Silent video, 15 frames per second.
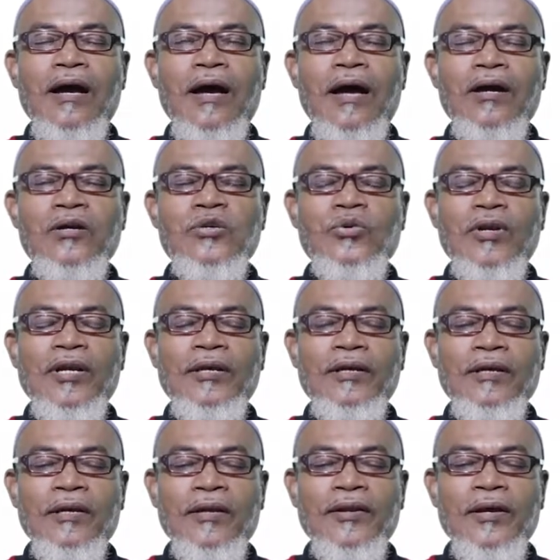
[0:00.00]

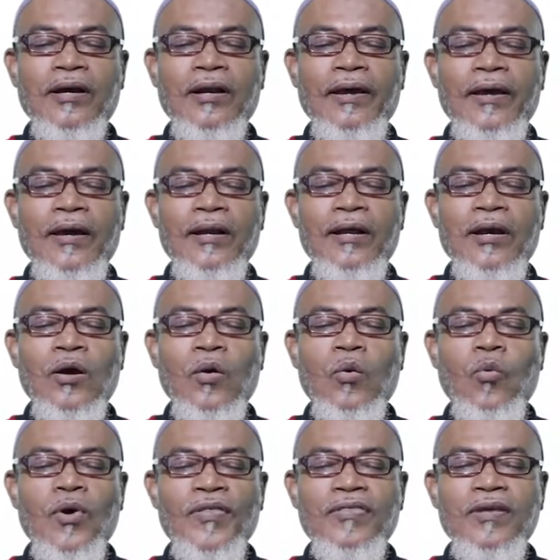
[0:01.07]
actually declared
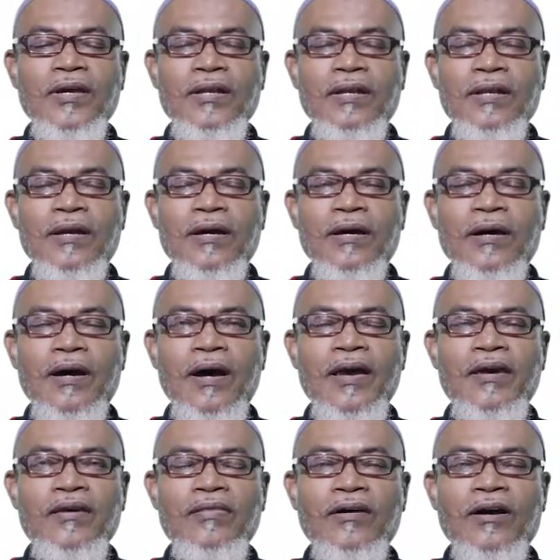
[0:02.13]
within
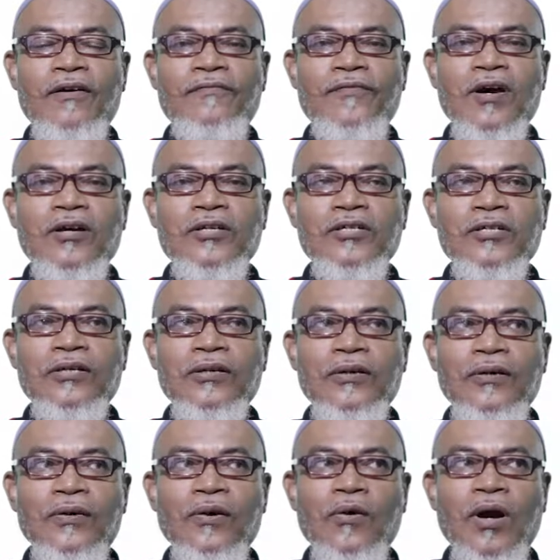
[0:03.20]
either a function
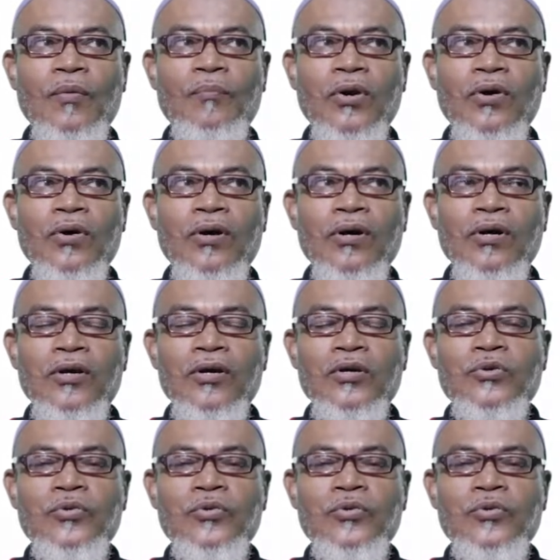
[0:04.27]
or a block.